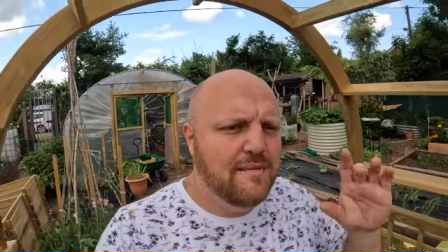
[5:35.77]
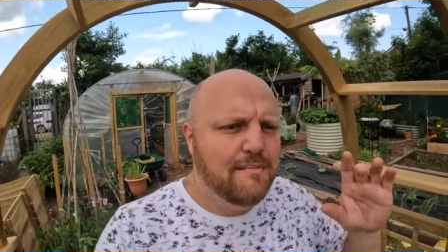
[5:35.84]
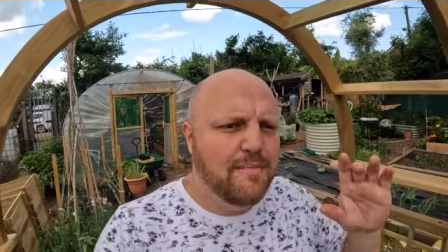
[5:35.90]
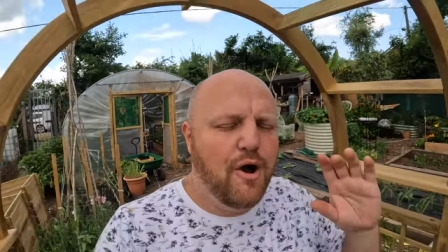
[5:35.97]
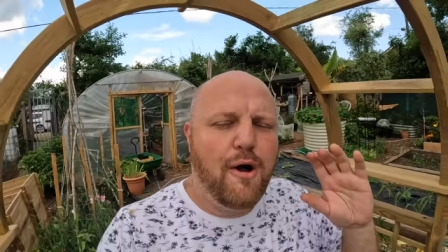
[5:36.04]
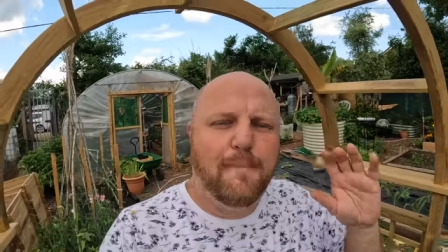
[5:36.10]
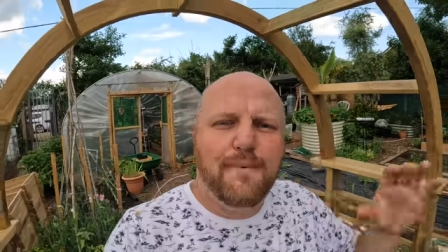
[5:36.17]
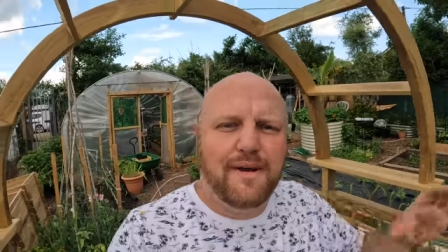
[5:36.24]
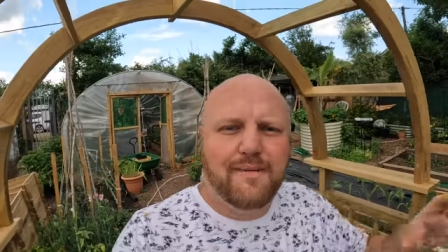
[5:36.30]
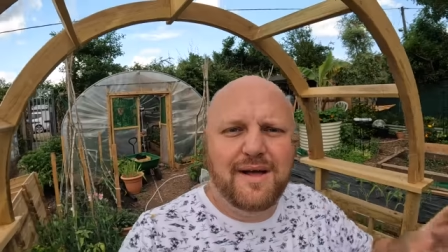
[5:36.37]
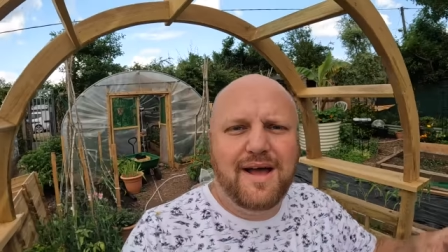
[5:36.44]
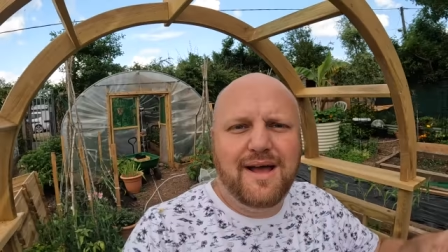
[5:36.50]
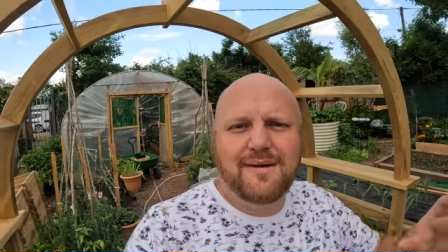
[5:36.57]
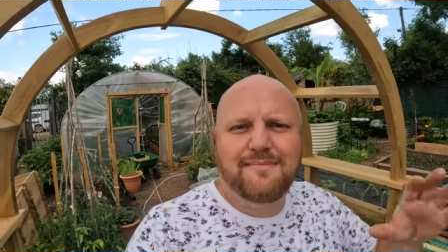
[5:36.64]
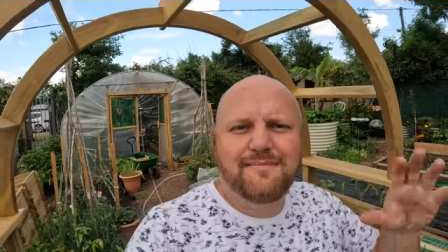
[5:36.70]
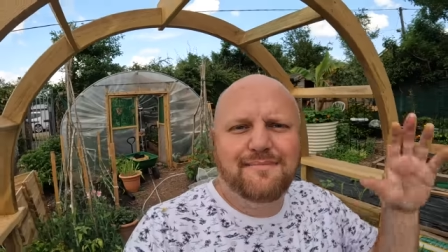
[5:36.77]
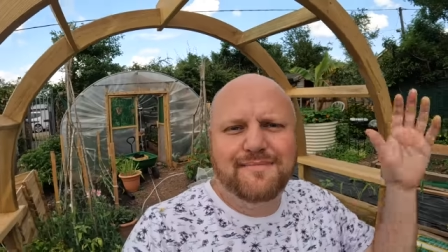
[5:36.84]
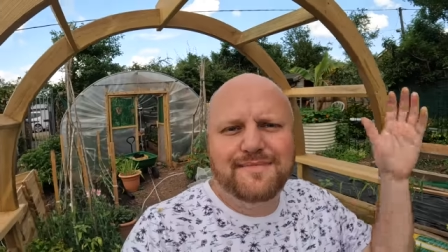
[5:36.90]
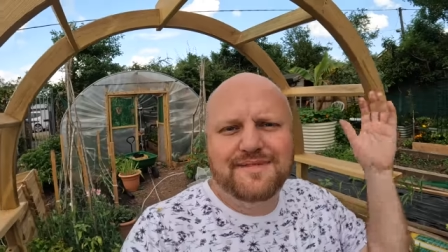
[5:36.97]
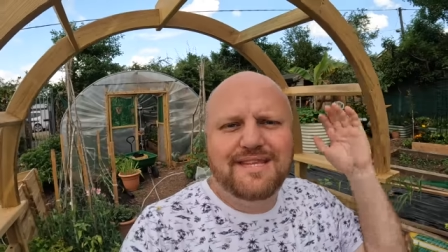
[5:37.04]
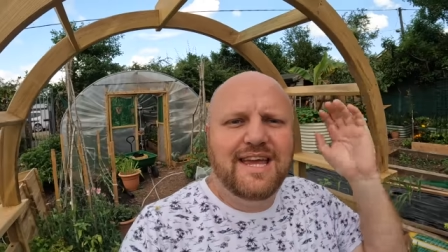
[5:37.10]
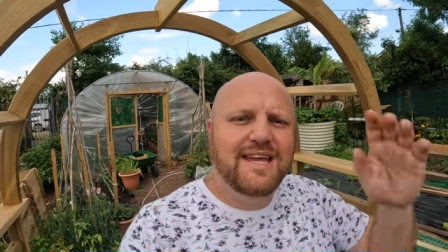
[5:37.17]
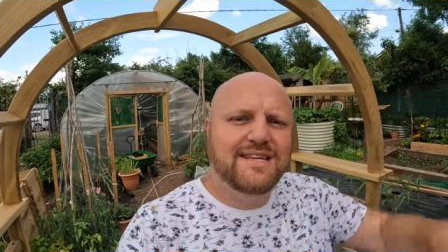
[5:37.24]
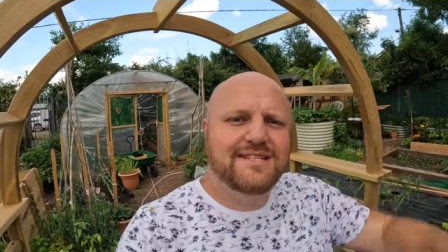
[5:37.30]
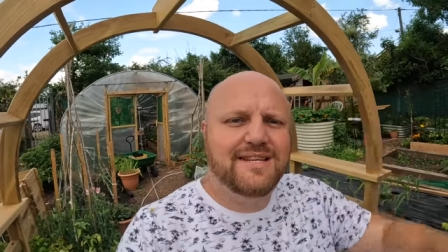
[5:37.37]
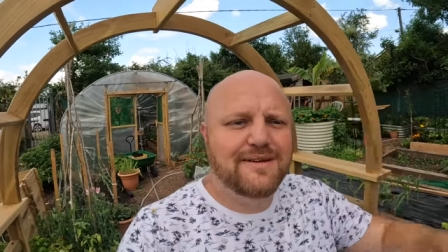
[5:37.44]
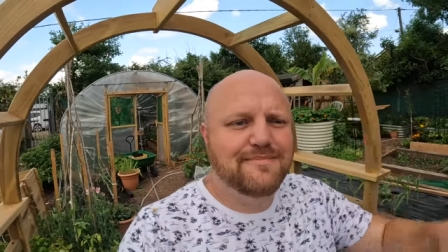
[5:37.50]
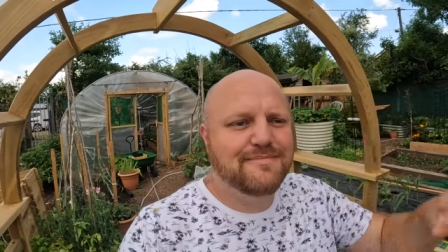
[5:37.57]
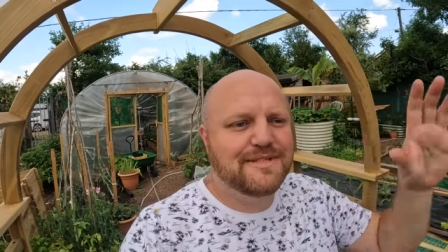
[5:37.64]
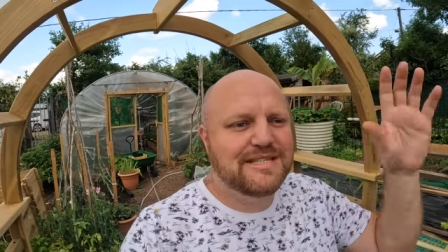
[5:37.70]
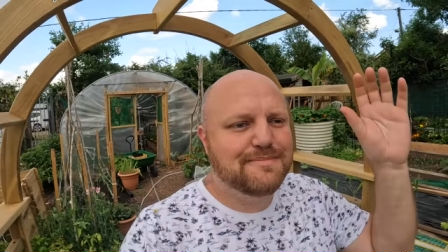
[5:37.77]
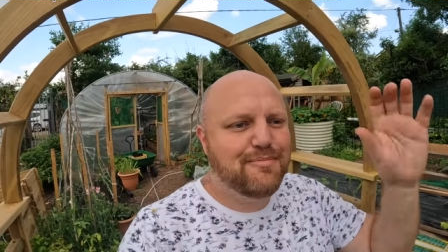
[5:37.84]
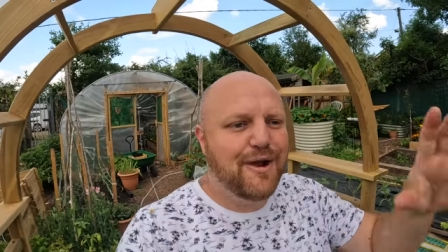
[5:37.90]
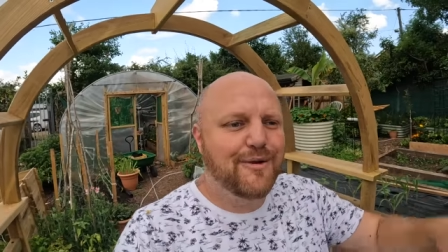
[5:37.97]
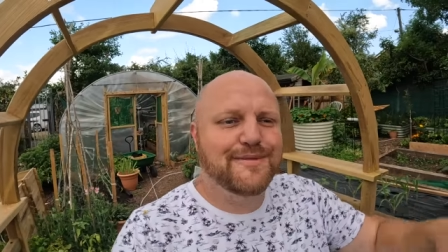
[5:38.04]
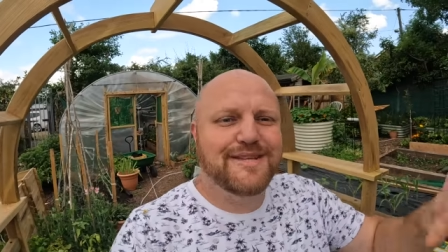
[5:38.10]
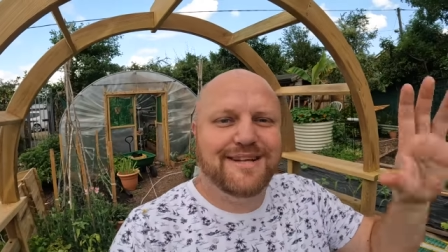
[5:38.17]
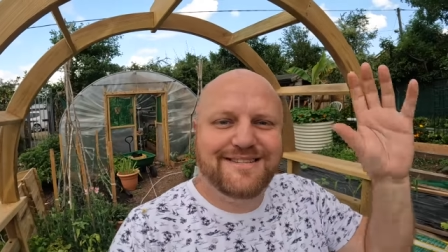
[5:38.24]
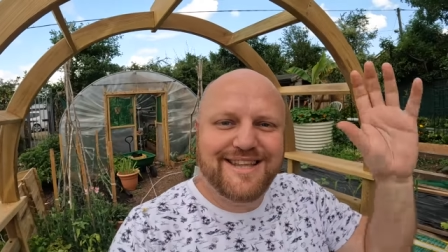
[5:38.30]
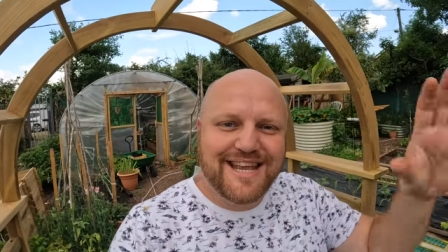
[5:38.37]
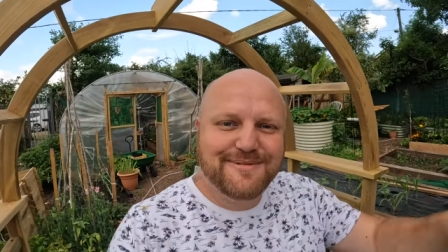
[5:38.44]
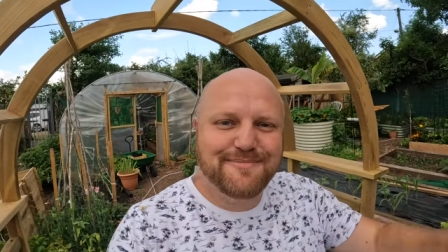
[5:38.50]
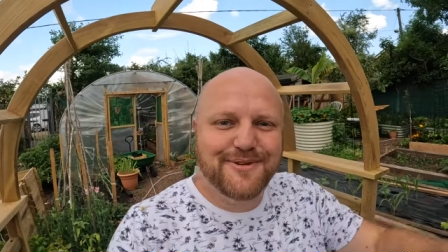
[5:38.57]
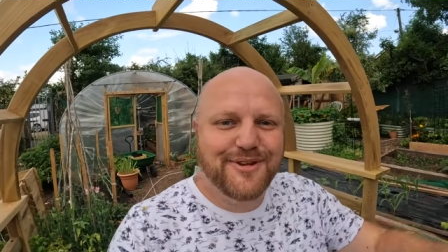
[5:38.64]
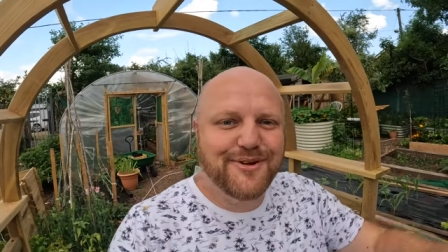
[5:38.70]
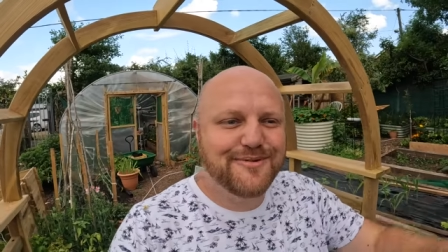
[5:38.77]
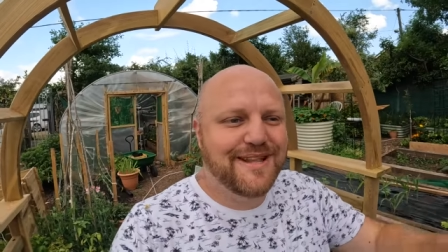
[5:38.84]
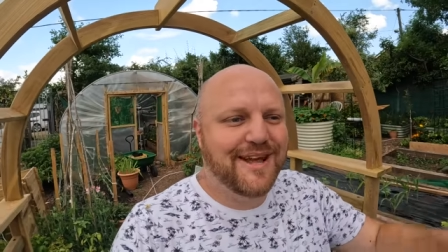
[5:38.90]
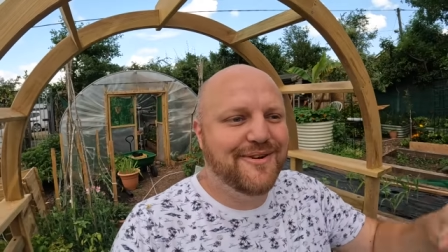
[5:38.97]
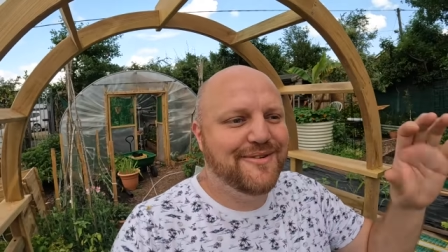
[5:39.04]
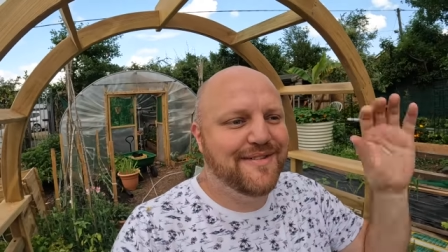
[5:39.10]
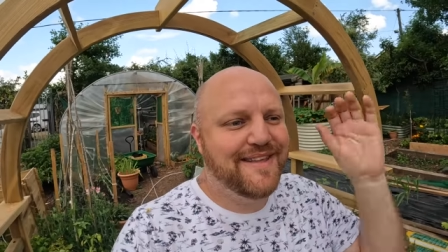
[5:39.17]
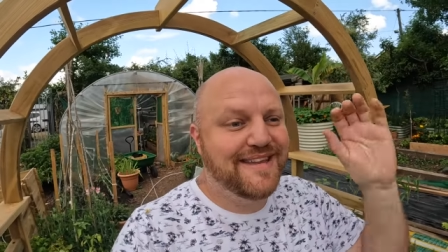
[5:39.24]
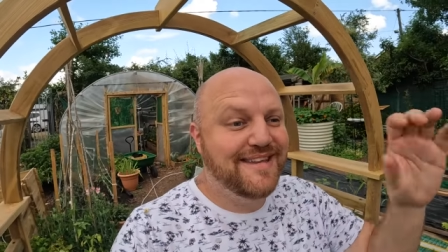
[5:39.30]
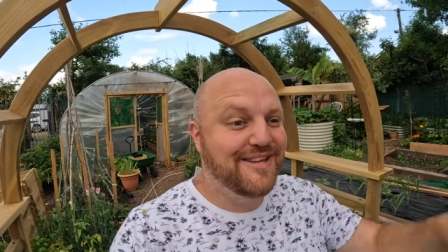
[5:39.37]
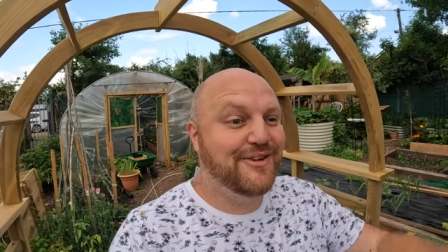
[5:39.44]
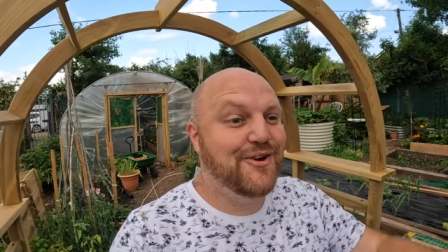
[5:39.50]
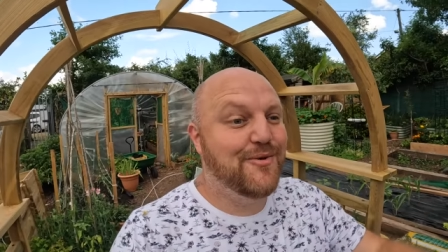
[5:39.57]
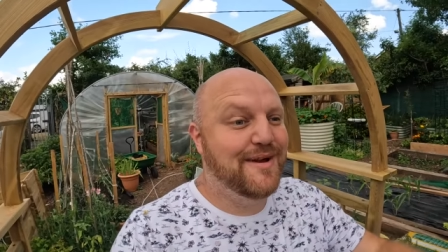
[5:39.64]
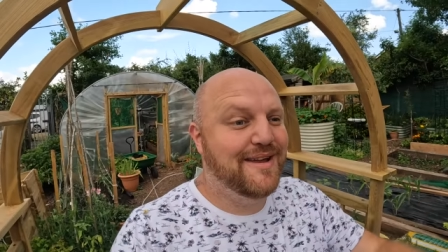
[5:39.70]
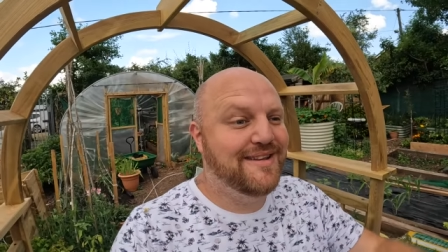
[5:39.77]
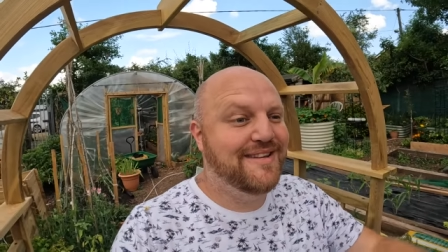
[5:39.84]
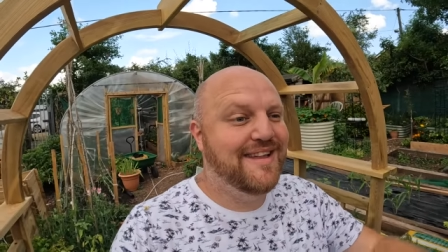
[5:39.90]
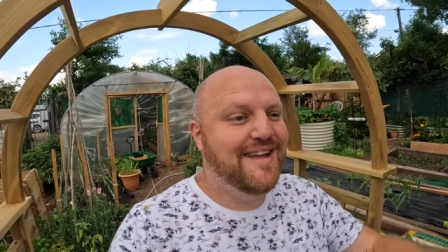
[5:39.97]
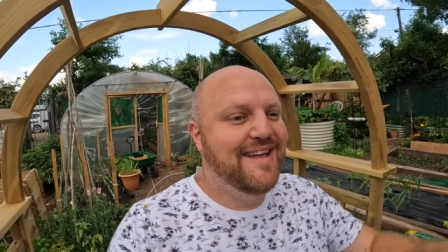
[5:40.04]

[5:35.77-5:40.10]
pop, um, take some sprouts that are desperate to go down and they need to go in.